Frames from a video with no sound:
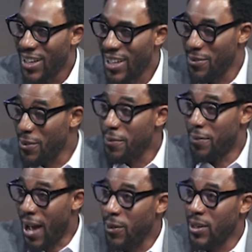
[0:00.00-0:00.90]
Even
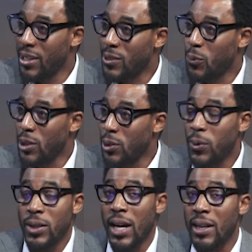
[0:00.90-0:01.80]
violence, we know
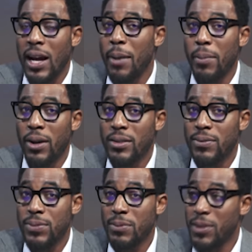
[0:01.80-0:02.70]
that about
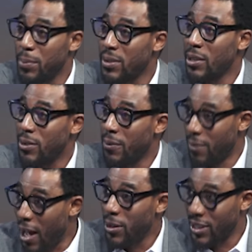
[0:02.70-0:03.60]
50%
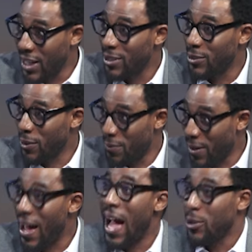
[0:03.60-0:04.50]
of cases of
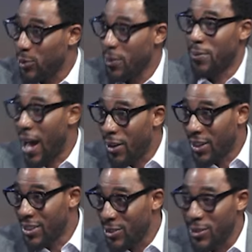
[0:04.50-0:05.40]
actual
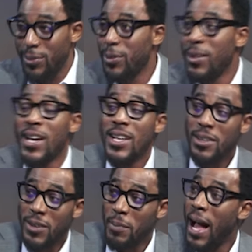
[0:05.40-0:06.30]
violence, not even
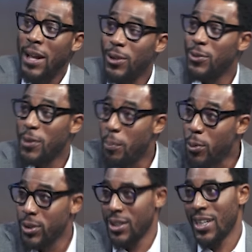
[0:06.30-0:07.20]
are not
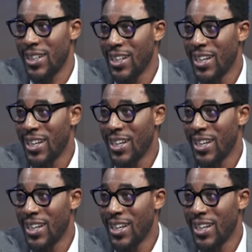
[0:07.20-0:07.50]
reported,